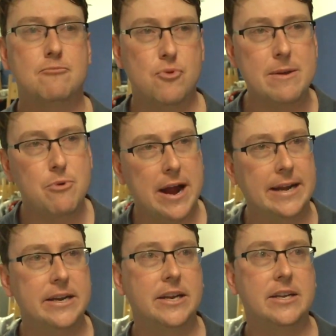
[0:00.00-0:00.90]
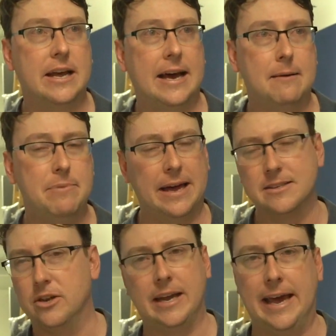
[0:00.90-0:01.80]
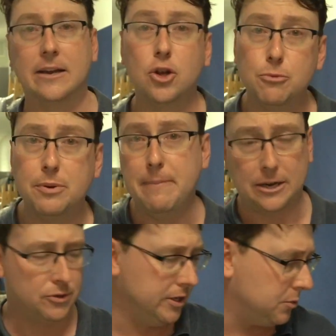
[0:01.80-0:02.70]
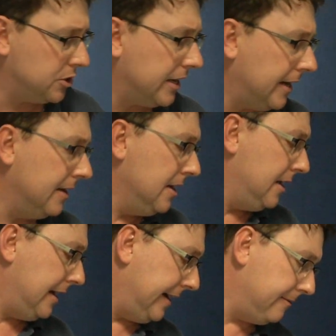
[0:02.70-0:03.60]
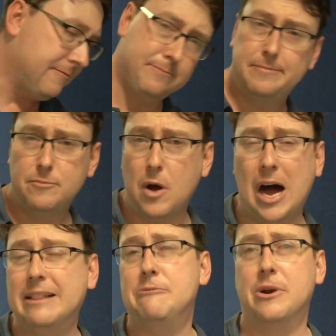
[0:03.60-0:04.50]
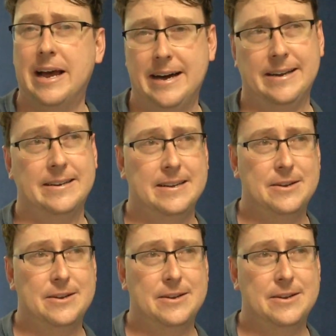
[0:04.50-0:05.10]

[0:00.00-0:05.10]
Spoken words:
rebranded Panasonic Eneloop batteries, which are highly regarded